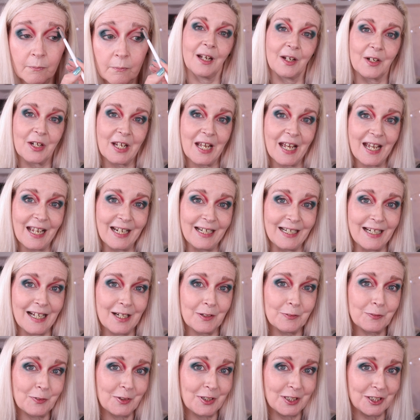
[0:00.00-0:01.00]
Okay,
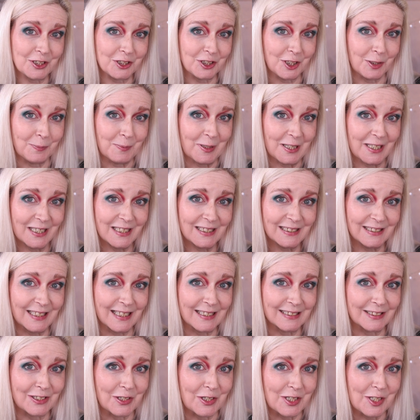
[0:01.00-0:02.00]
now for the shimmers, the
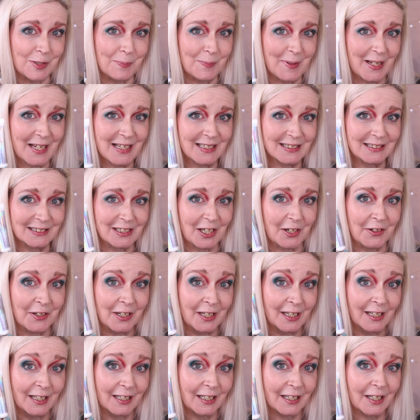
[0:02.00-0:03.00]
exciting bit. So I'm
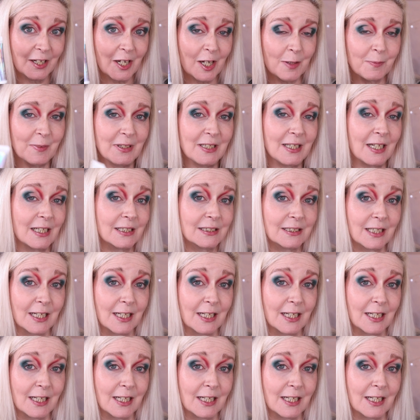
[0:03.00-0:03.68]
gonna go in with NYX